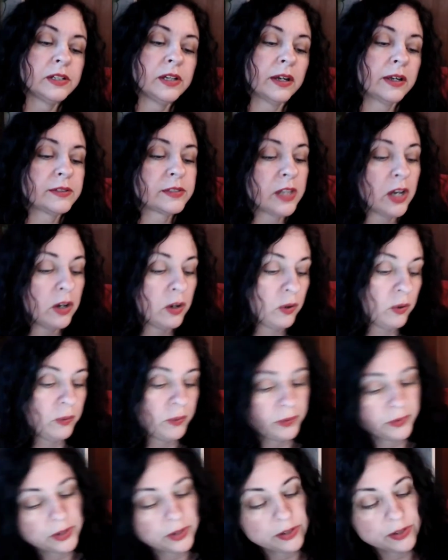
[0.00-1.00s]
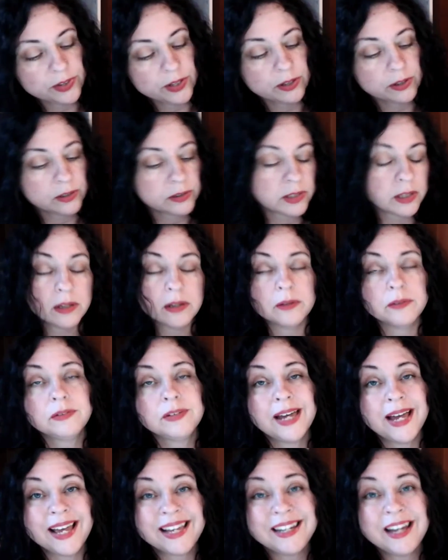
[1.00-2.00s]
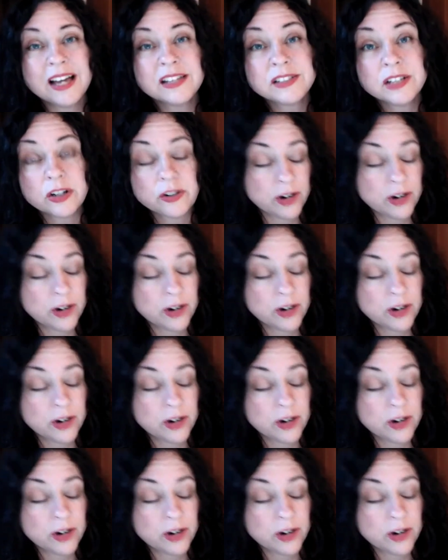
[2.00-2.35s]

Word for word: So the, the, the diagnostic